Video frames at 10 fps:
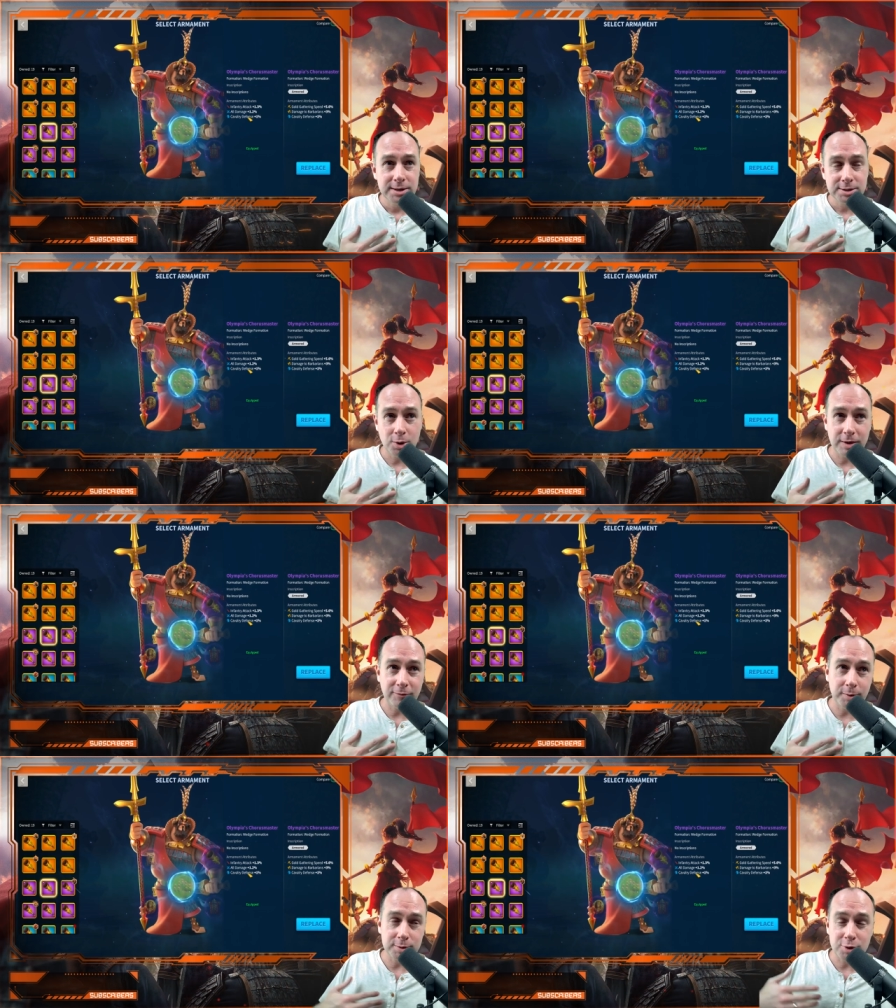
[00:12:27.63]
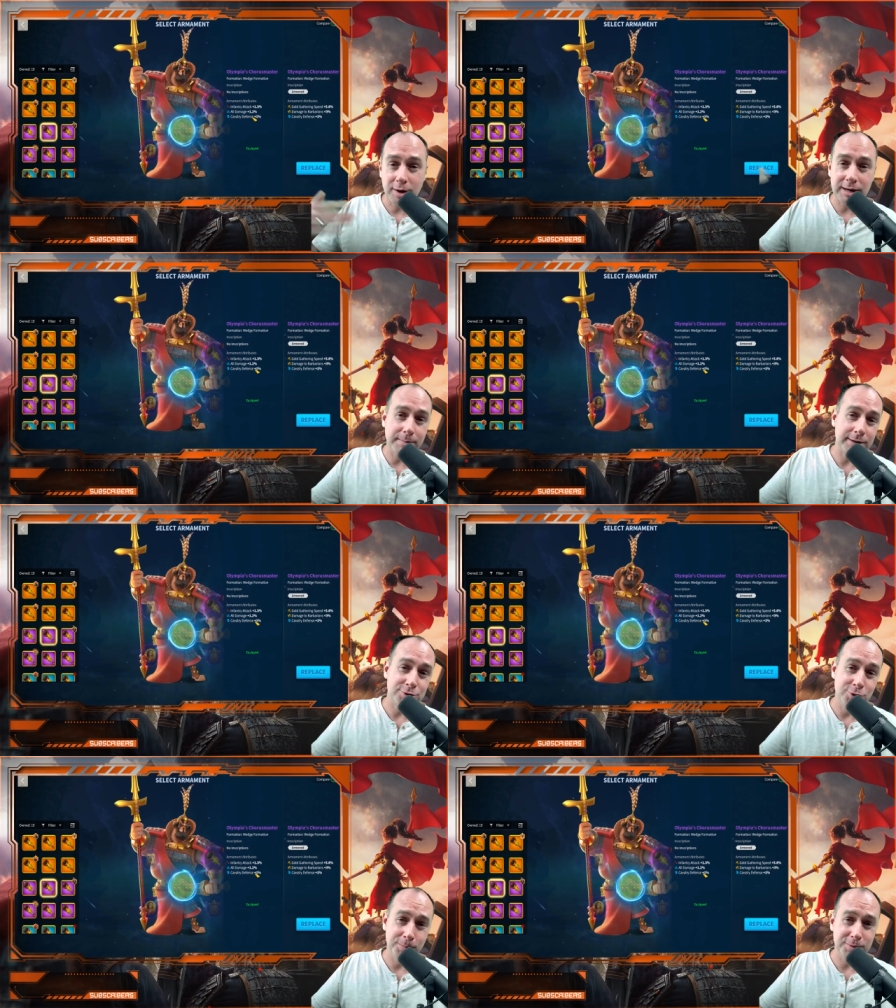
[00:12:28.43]
So if we were talking about a
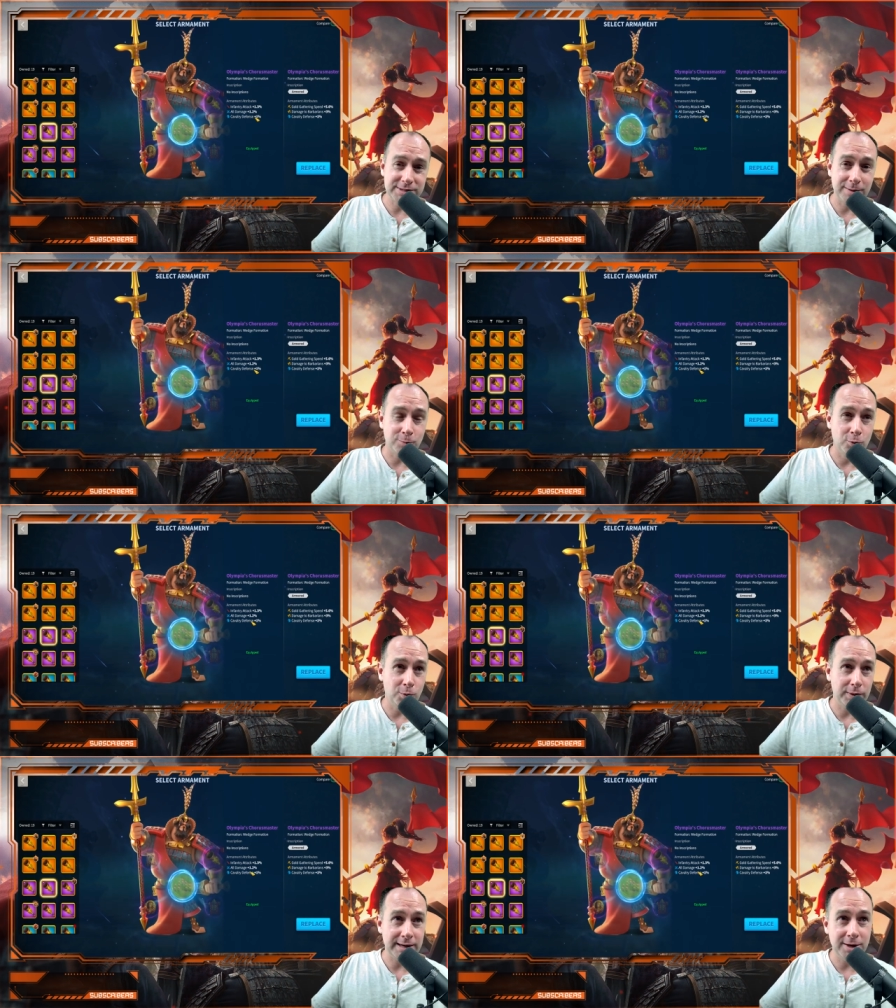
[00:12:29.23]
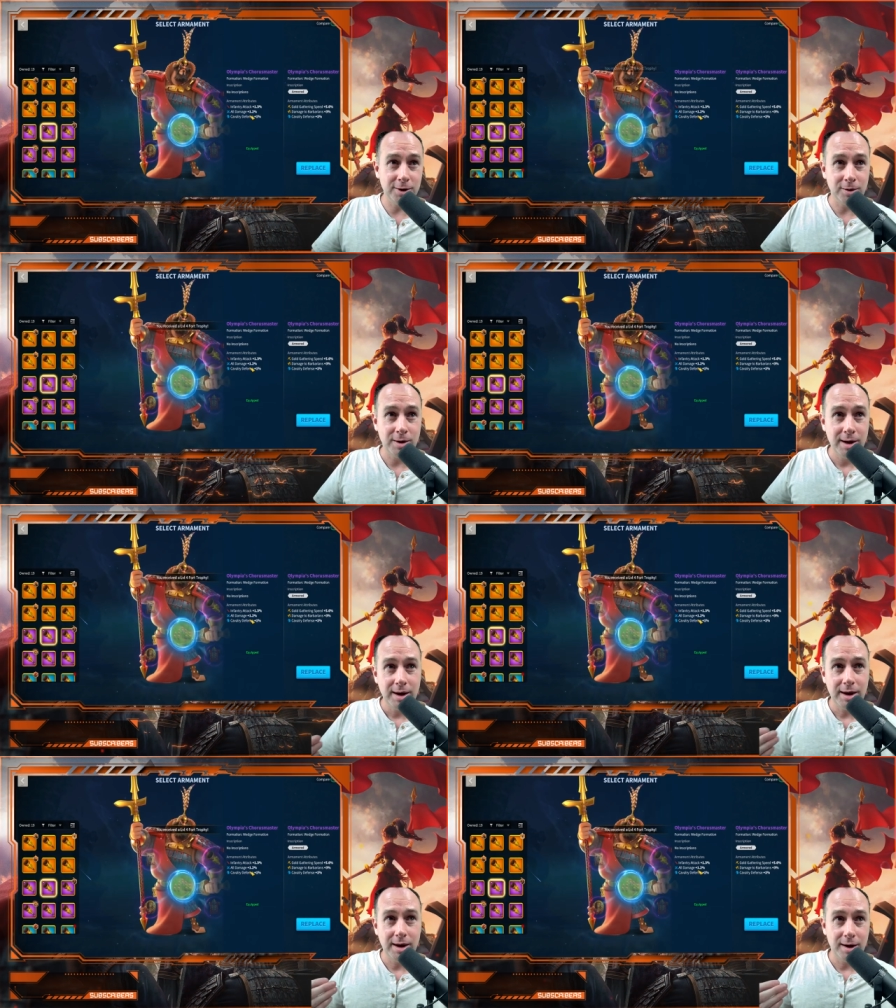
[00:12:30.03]
2% rule here,
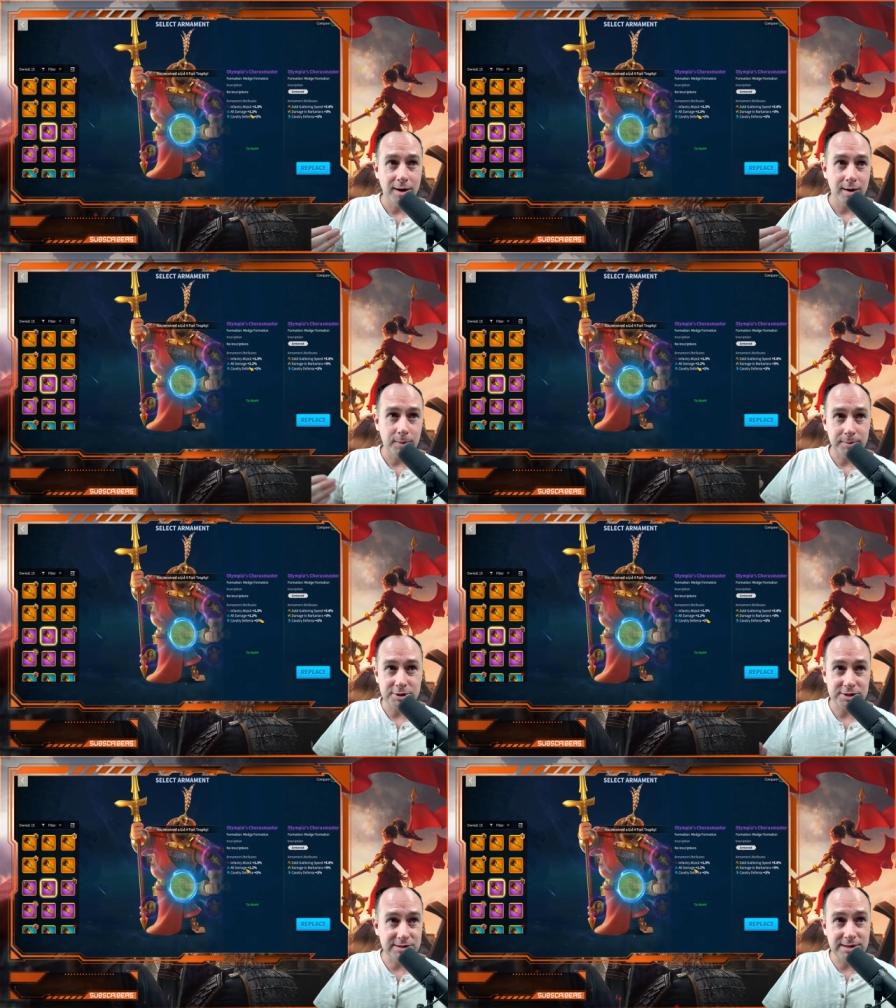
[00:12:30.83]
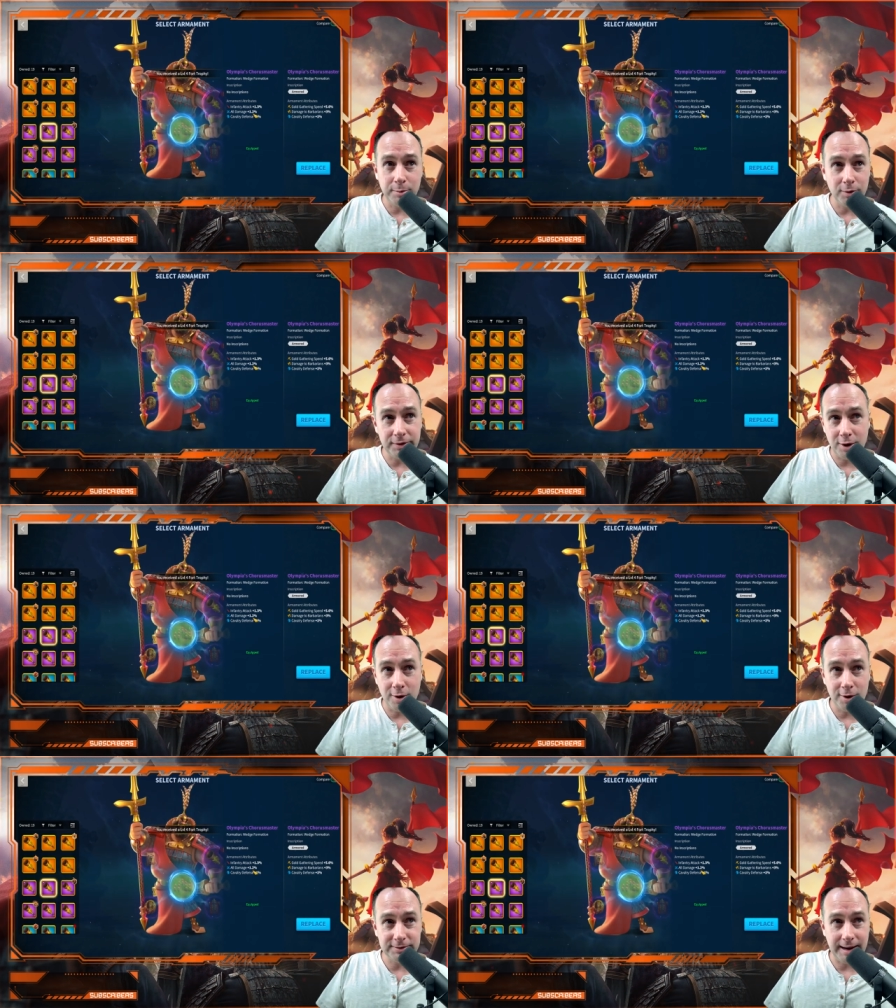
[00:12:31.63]
uh, we would just double the
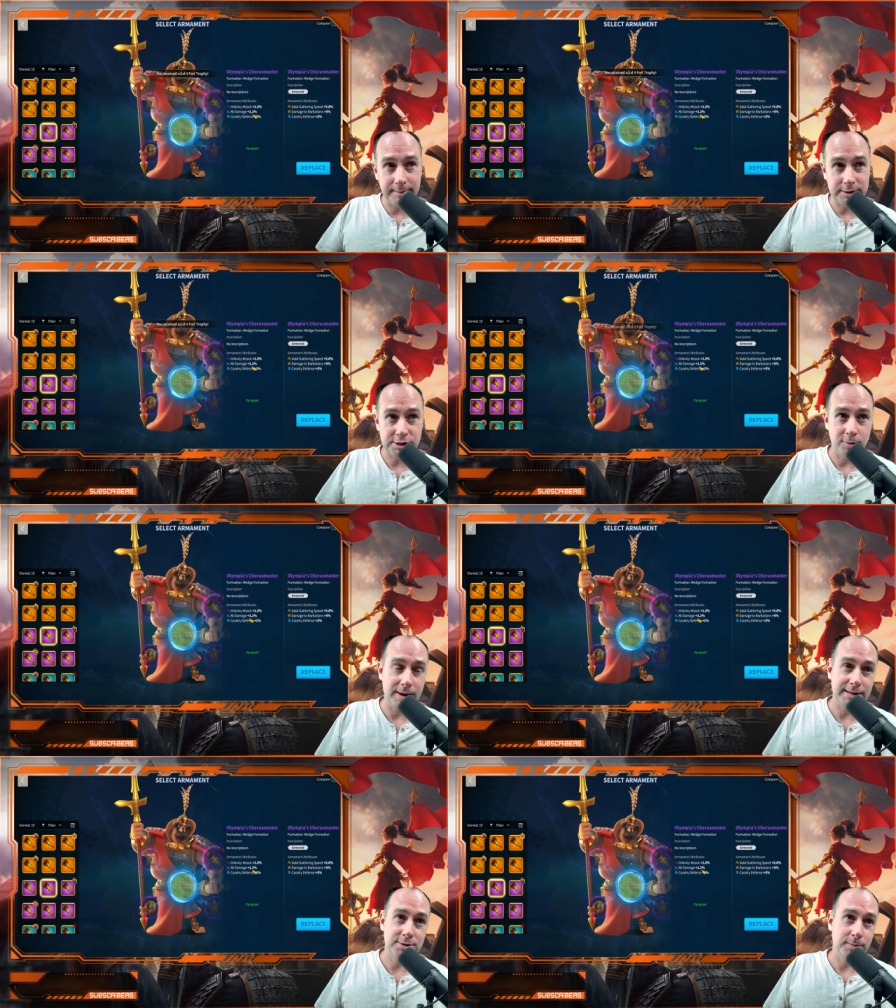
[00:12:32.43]
all damage here, right?